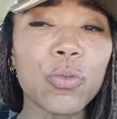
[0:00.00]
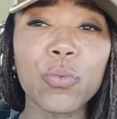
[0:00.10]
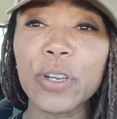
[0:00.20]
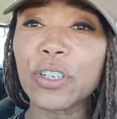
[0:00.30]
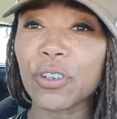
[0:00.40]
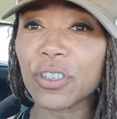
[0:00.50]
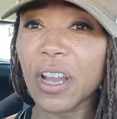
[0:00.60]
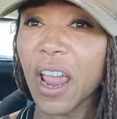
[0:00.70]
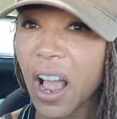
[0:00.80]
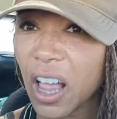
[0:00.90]
Research
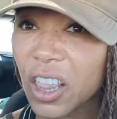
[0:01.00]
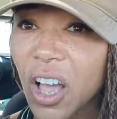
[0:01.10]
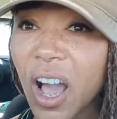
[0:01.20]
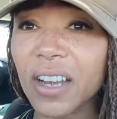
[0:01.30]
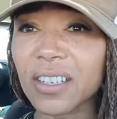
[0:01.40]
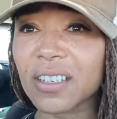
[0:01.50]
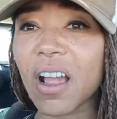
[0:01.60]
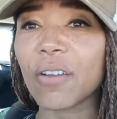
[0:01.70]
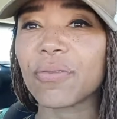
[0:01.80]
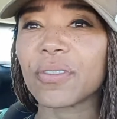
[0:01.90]
a lot of
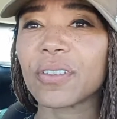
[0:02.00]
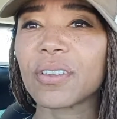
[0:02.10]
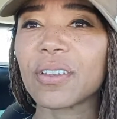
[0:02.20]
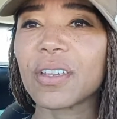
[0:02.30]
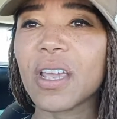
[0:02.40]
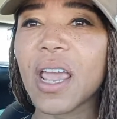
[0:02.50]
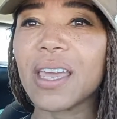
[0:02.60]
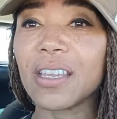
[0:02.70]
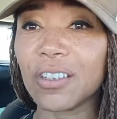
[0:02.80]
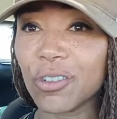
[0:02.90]
stuff.
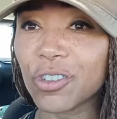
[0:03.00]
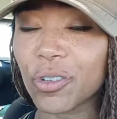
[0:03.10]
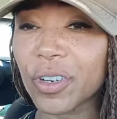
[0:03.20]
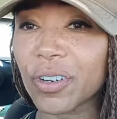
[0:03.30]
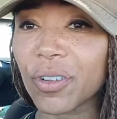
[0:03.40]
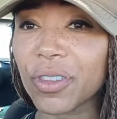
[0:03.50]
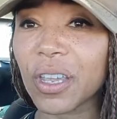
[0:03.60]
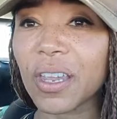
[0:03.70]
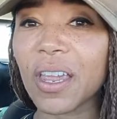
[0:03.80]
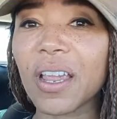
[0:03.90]
And then use your critical
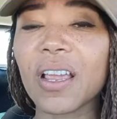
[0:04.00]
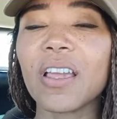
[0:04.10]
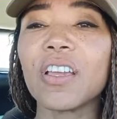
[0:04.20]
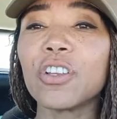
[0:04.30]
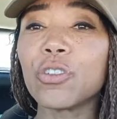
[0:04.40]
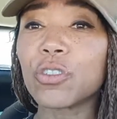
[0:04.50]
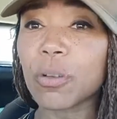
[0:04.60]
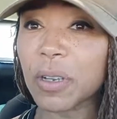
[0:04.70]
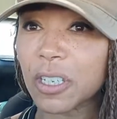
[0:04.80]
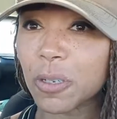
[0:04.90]
thinking. Do
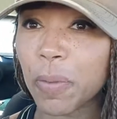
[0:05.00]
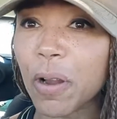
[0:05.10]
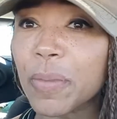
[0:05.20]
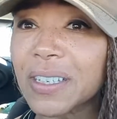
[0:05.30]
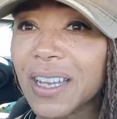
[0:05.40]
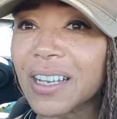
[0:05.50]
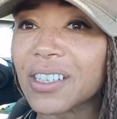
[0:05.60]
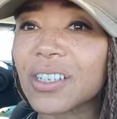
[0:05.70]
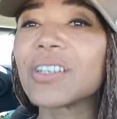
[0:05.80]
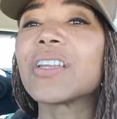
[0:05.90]
some
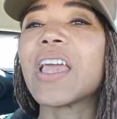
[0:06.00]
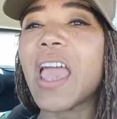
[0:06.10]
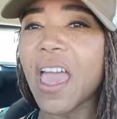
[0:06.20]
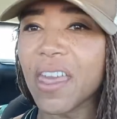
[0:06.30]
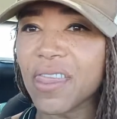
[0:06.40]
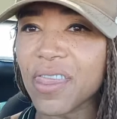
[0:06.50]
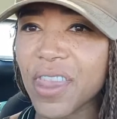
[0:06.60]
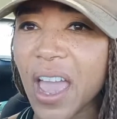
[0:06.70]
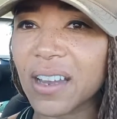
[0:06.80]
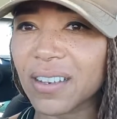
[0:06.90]
experimentation. And
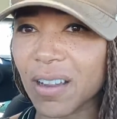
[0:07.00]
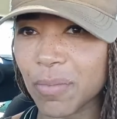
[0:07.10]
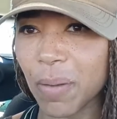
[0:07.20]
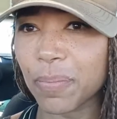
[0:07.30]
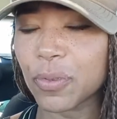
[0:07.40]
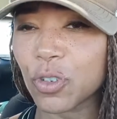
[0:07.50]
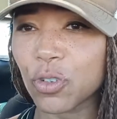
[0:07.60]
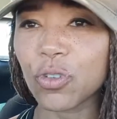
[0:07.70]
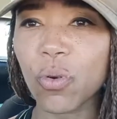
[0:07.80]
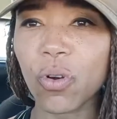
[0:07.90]
then come up to
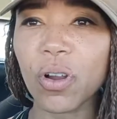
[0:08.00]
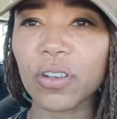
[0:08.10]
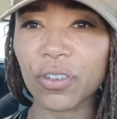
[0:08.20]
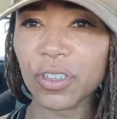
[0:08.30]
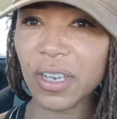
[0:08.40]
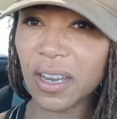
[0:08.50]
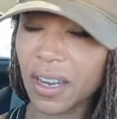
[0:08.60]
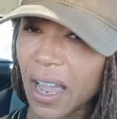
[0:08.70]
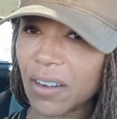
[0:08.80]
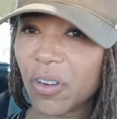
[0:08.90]
your understanding.
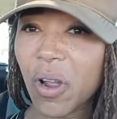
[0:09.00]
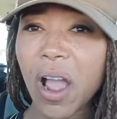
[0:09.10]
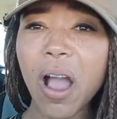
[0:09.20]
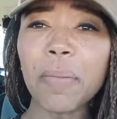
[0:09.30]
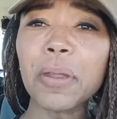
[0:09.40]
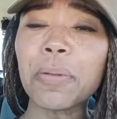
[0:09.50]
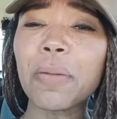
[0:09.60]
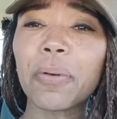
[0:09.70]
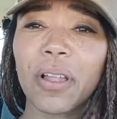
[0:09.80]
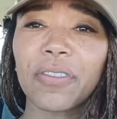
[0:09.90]
I don't know how many
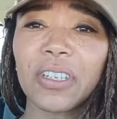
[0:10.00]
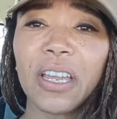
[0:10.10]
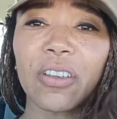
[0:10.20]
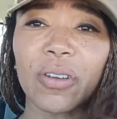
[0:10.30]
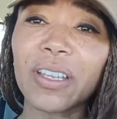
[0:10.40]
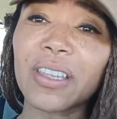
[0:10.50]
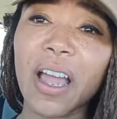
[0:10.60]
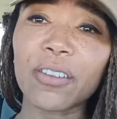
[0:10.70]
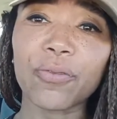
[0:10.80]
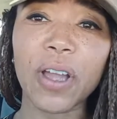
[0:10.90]
people I've said, don't eat
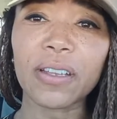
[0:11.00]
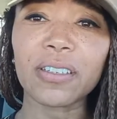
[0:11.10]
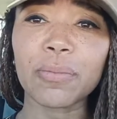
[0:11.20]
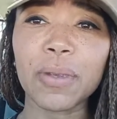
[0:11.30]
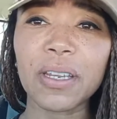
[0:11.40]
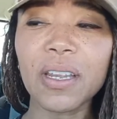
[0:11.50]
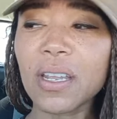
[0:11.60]
that. You've got histamine.